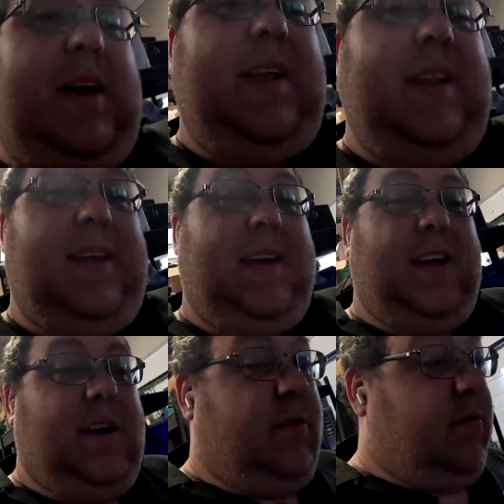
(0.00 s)
and
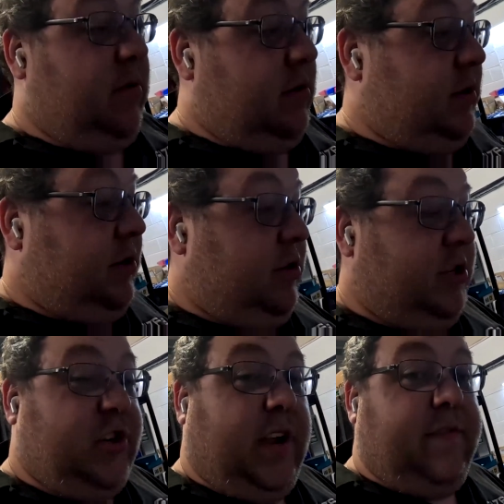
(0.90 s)
going
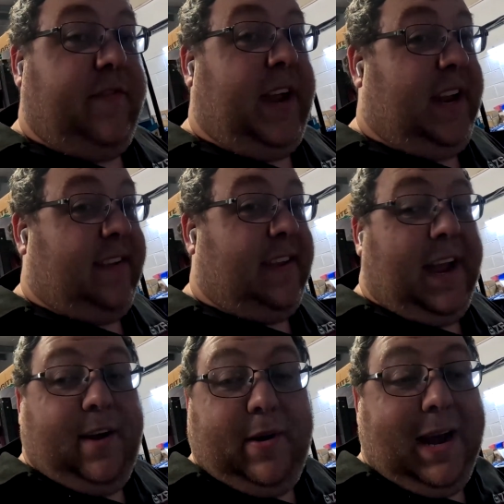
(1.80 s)
to try and figure this
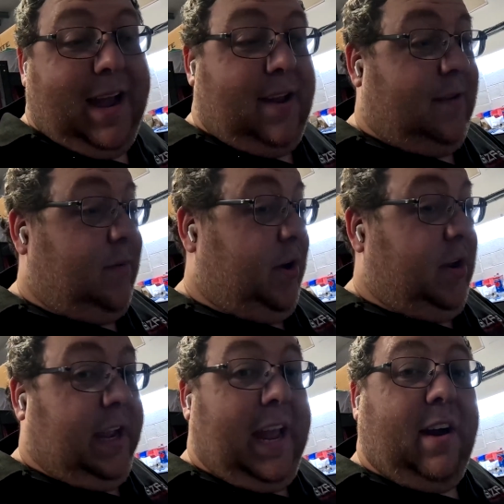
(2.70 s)
out, and we're
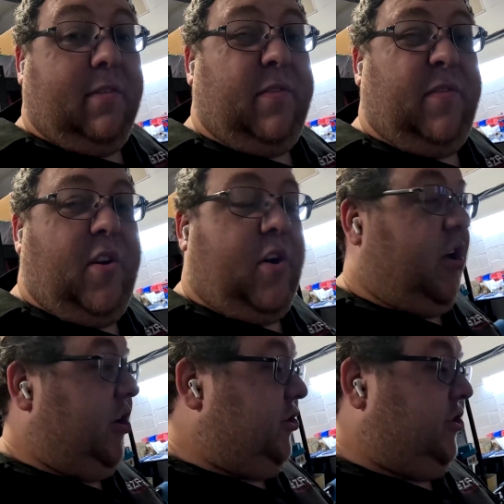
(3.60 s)
going to get our
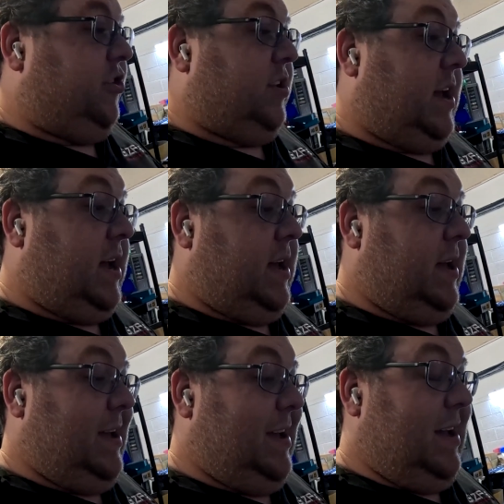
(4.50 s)
first
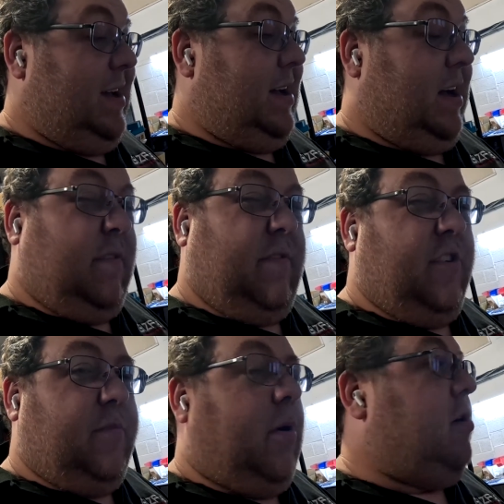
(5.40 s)

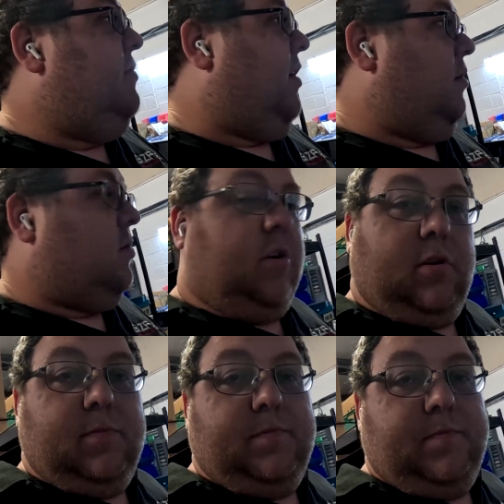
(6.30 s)
profile cut.